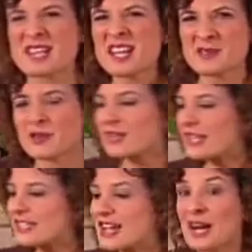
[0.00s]
If you ever
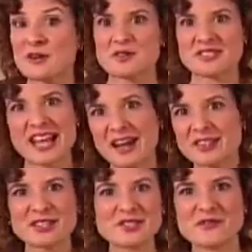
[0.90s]
get tired of
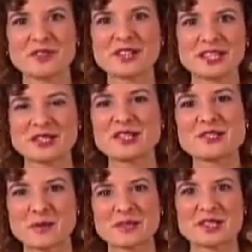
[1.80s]
salads and feel like you need
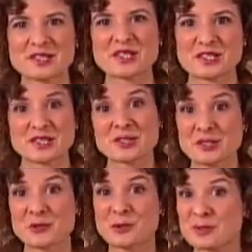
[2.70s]
something that's going to stick to your
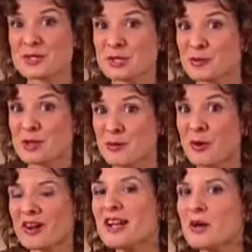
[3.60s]
ribs a little bit
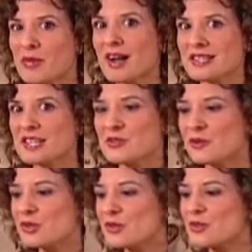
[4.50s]
more, pâtés really
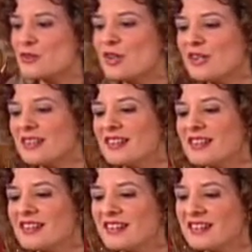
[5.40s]
do the trick.
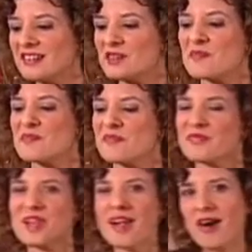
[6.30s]

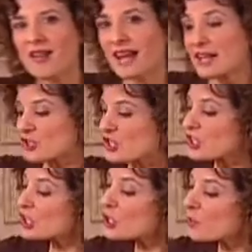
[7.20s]
I'll add just a
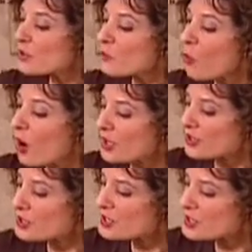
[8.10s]
little bit of water
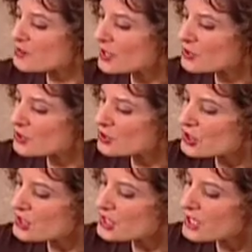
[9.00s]
to this mixture,
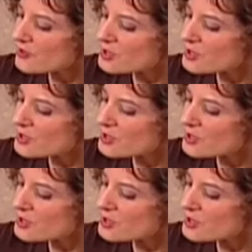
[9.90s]
just enough